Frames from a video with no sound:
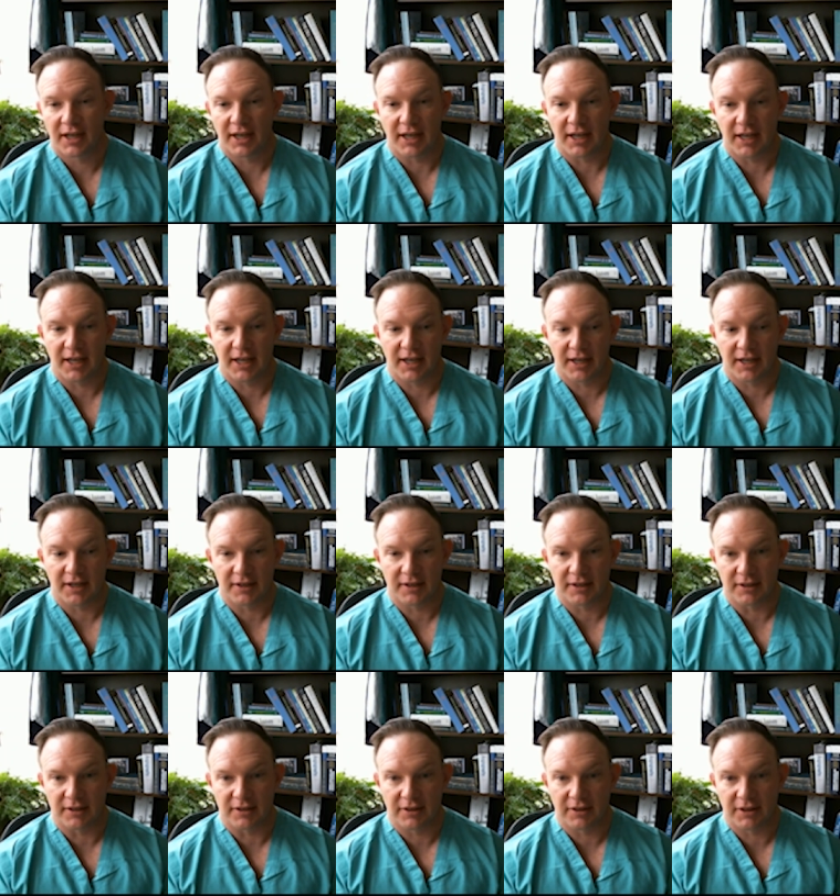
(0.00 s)

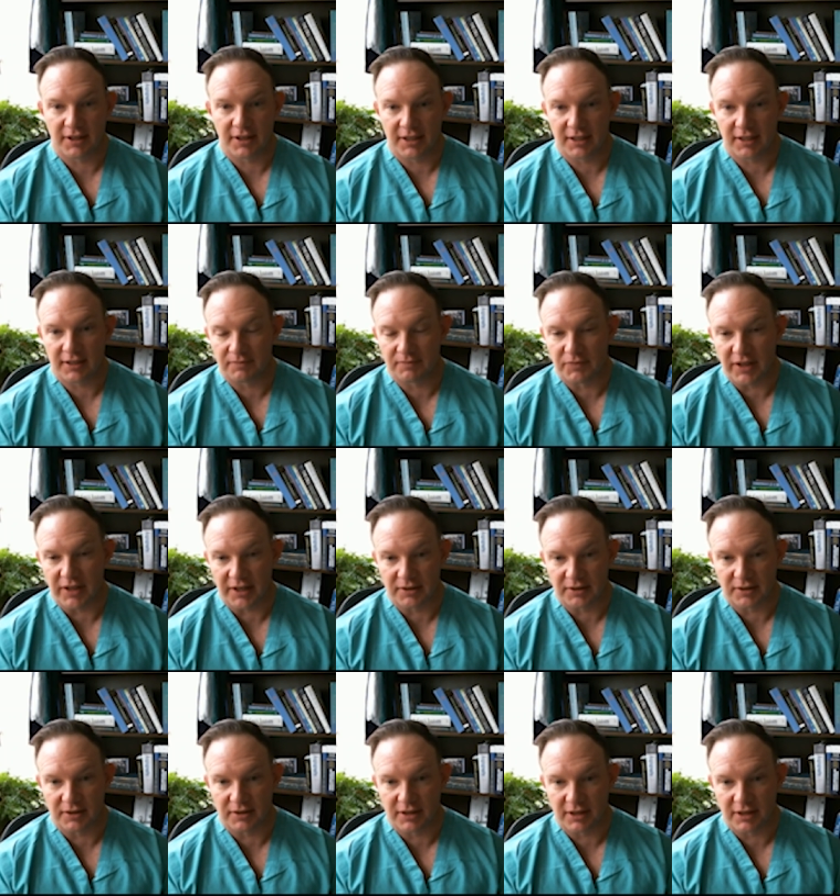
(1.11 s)
and the
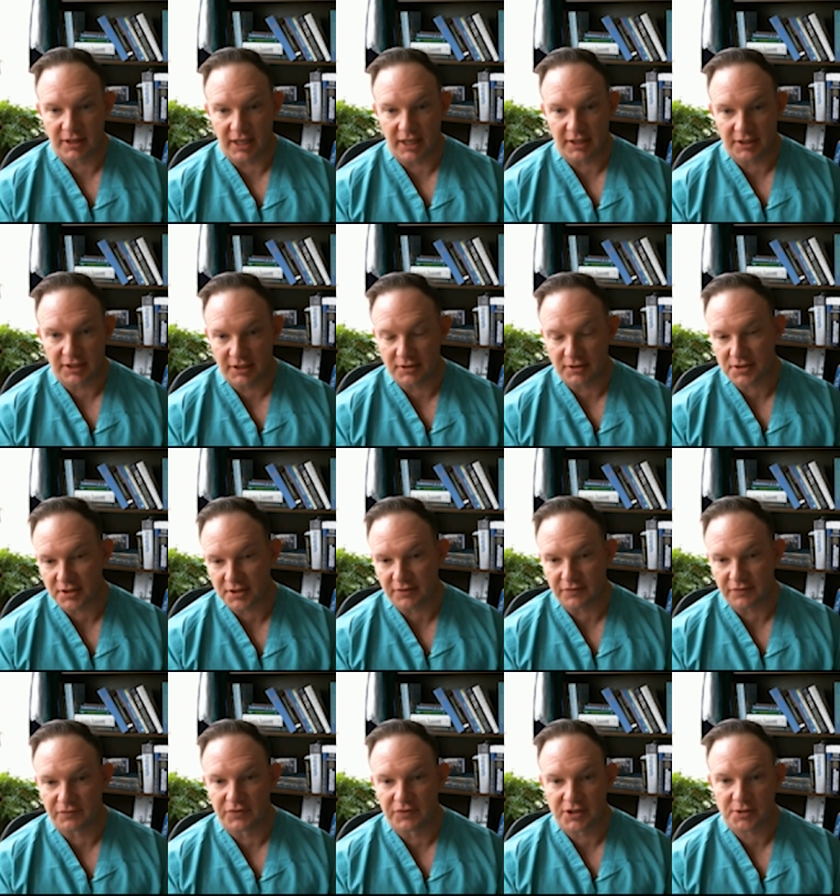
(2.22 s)
use
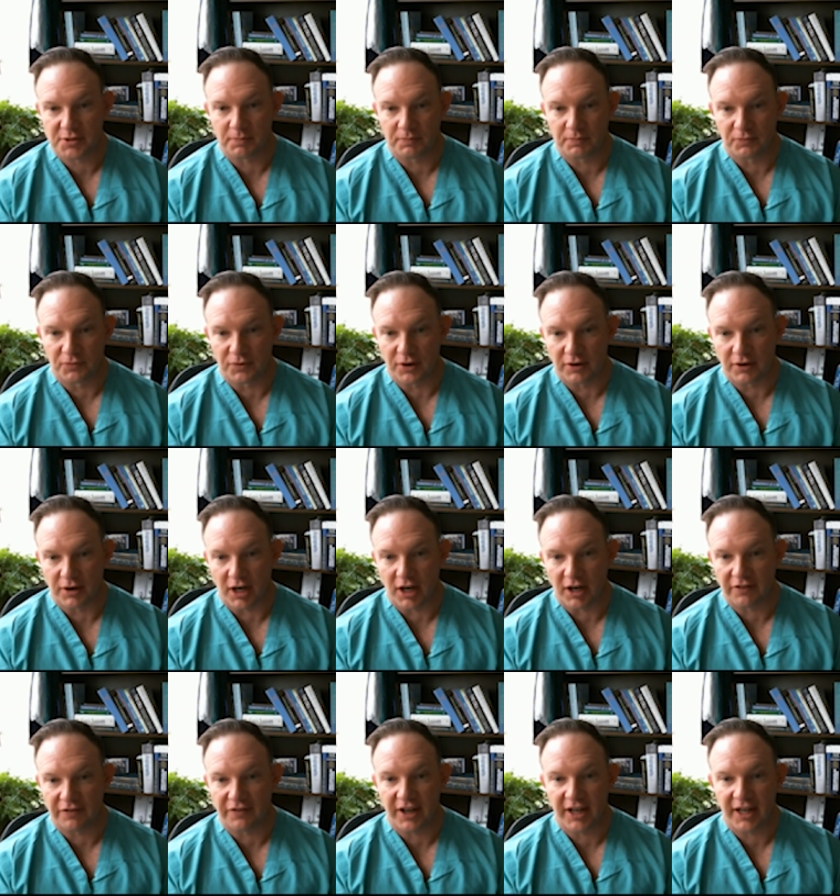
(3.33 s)
of
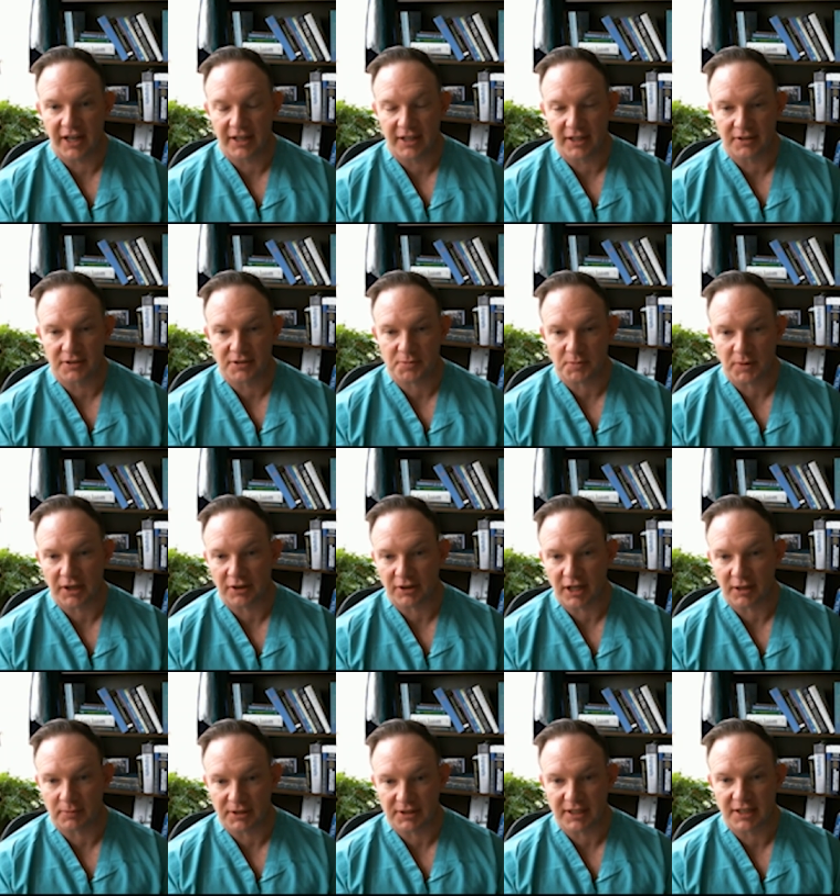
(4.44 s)
RFA and spinal
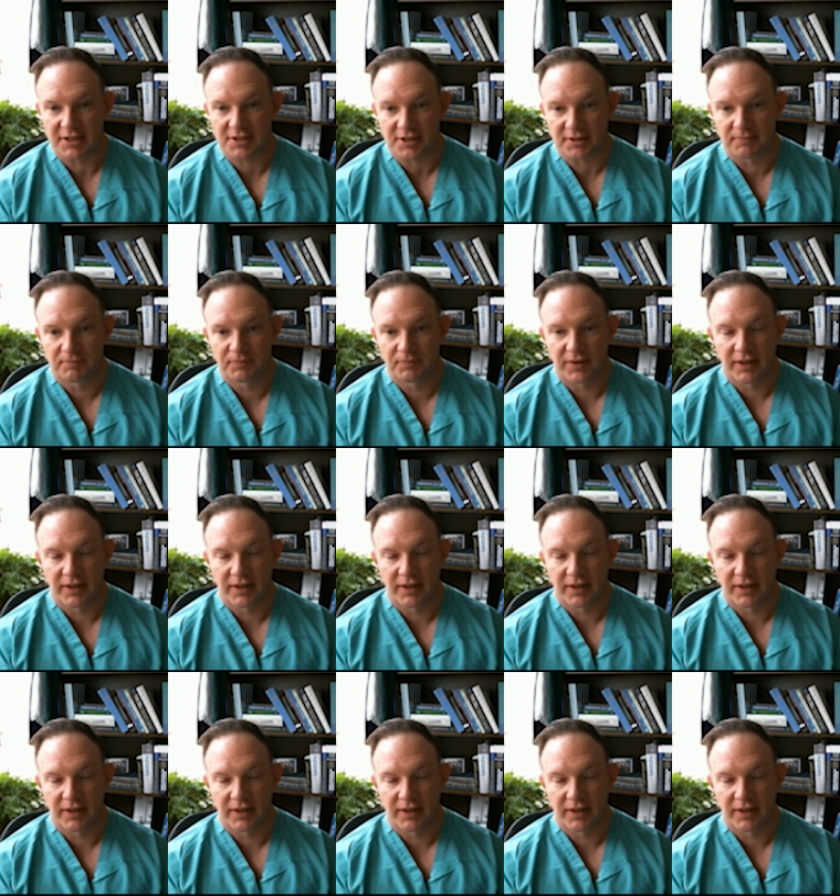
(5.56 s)
augmentation.